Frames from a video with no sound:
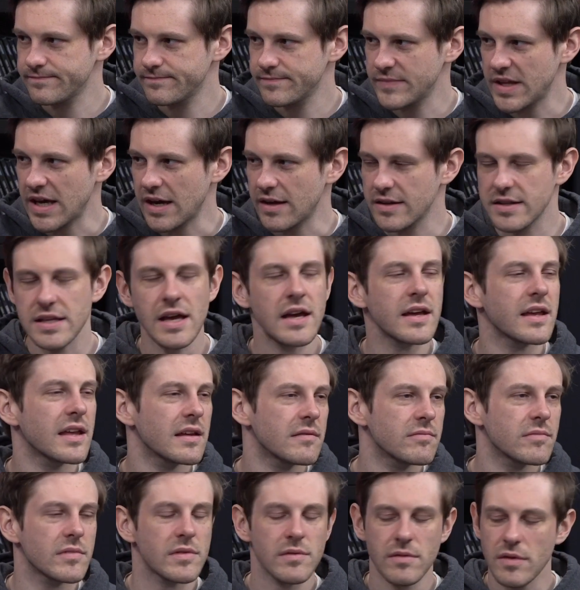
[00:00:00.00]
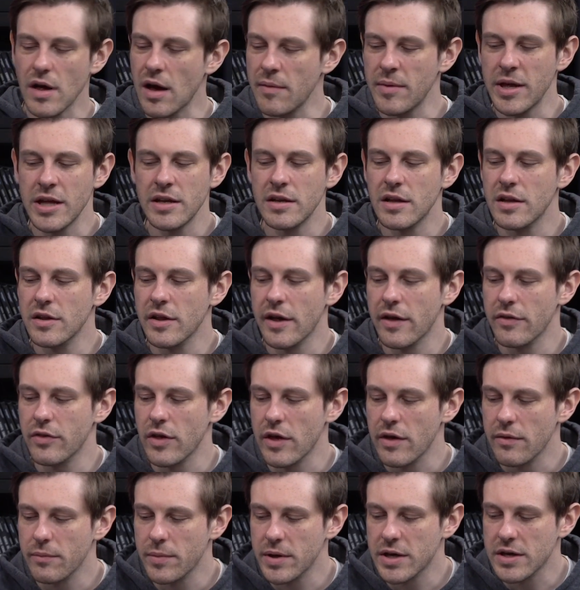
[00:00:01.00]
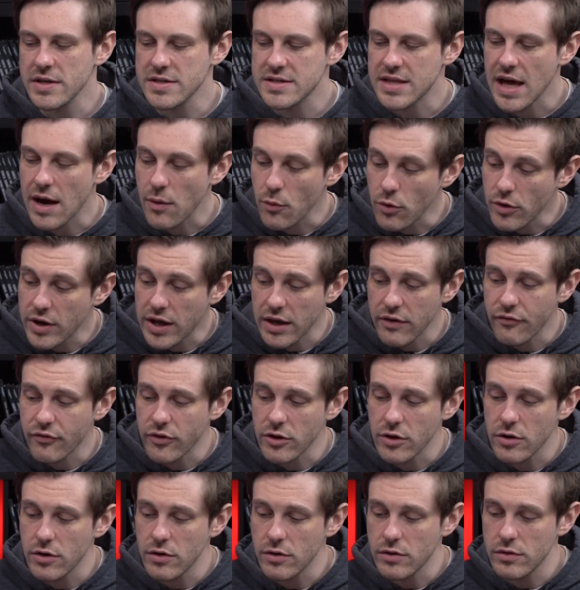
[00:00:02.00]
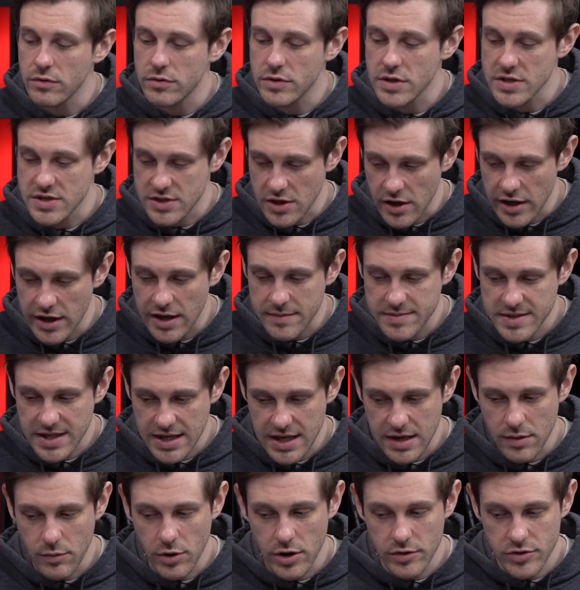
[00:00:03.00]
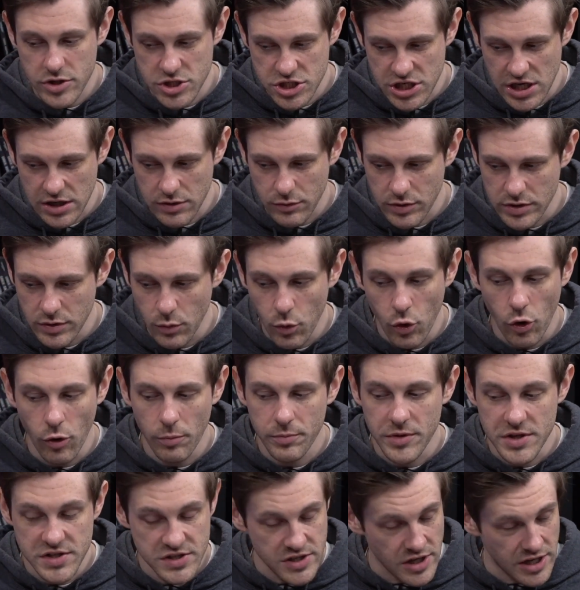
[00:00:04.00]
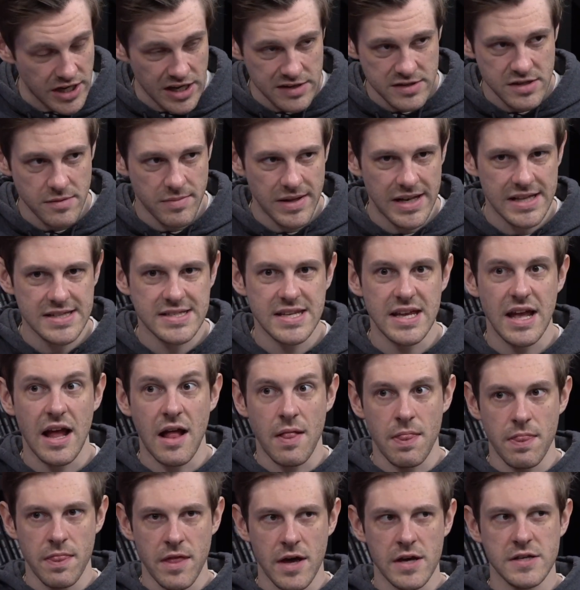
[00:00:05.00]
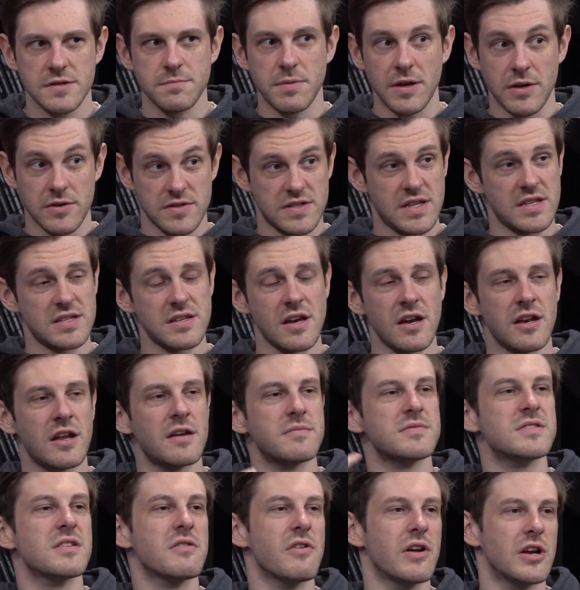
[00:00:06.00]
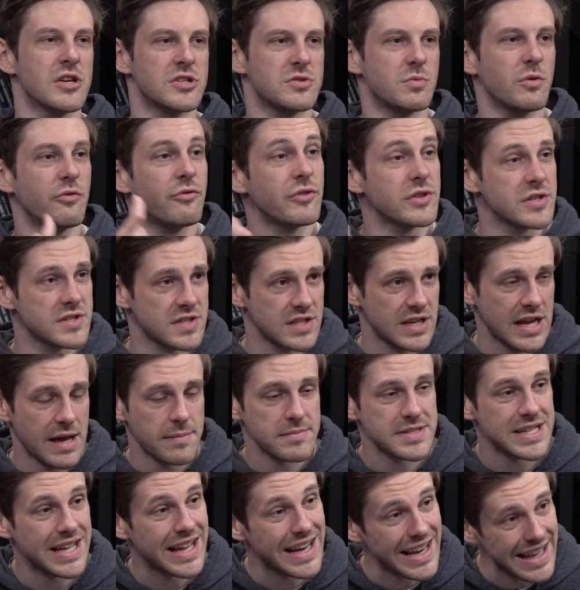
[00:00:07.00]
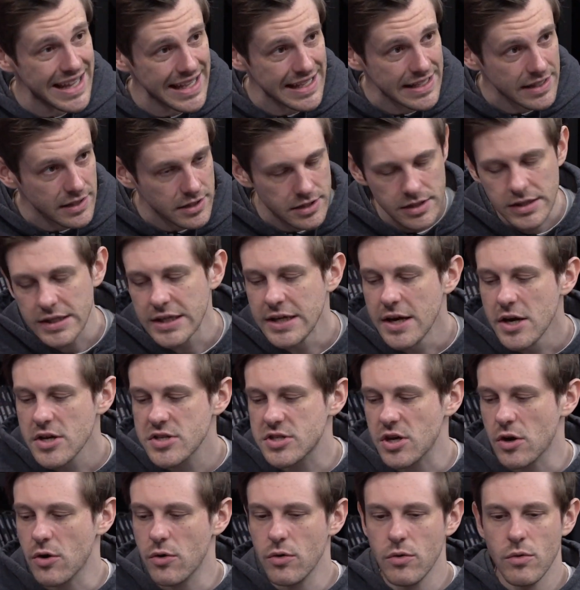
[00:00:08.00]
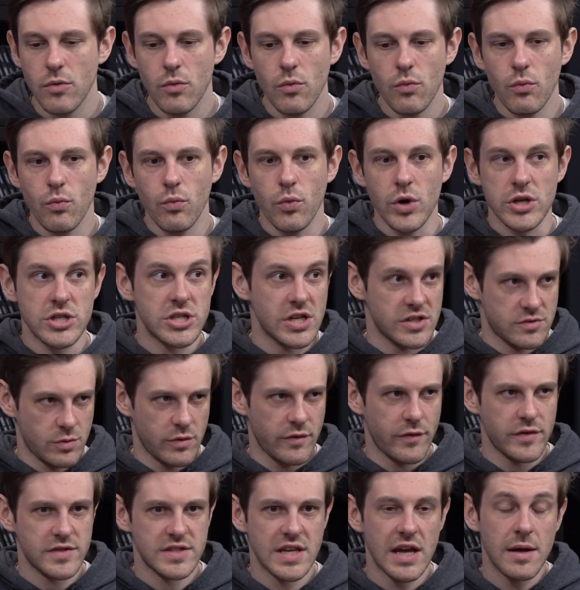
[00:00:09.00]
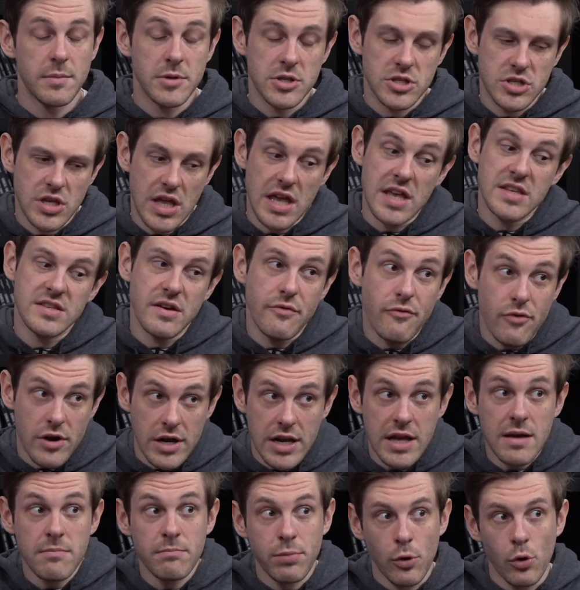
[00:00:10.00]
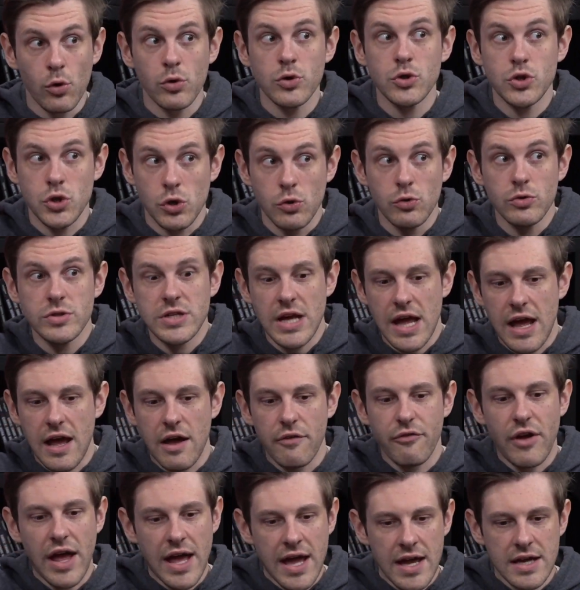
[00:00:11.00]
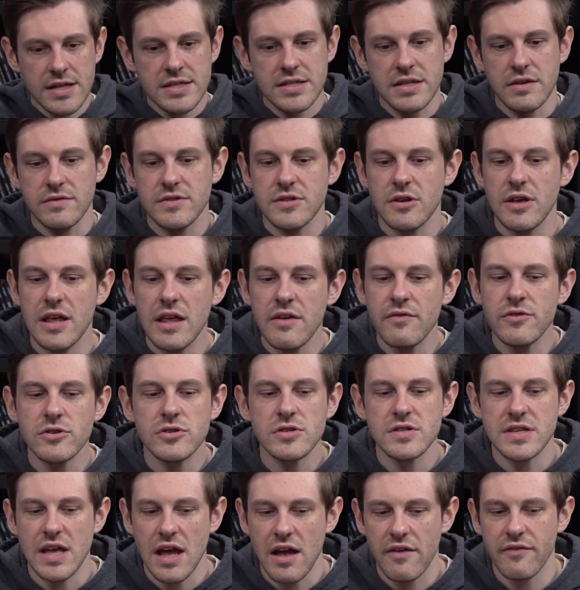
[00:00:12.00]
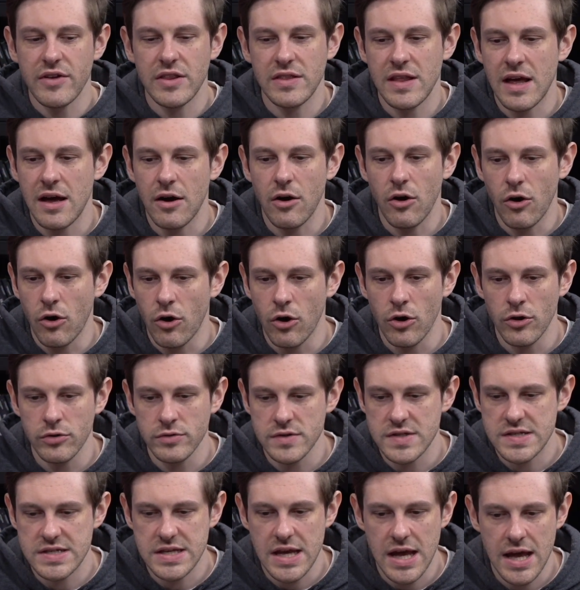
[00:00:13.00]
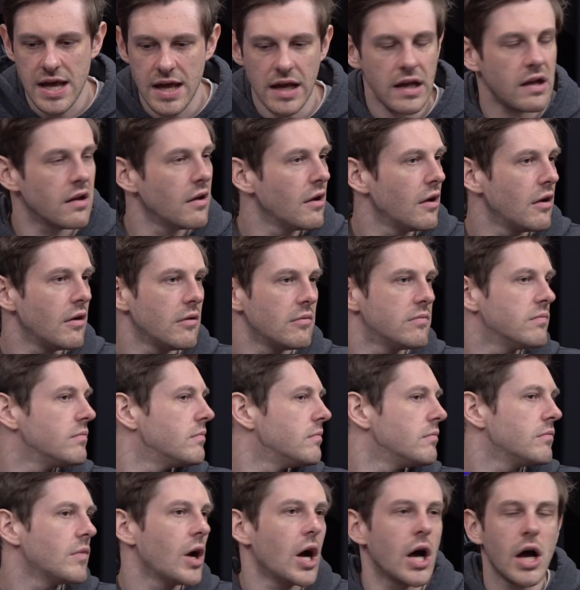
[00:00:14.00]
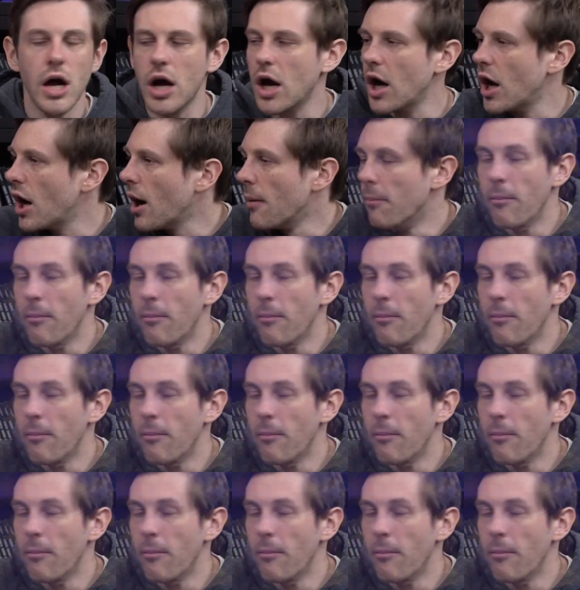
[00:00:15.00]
Yeah, I mean, like, because that will give you the Synapse keyword, the Shadow in the Warp, the Synapse ability, and thus, because they're Synapse, they're eligible for the Synaptic link. So, which, as we've established, is a really important tool to have active. So even just having that on, say, a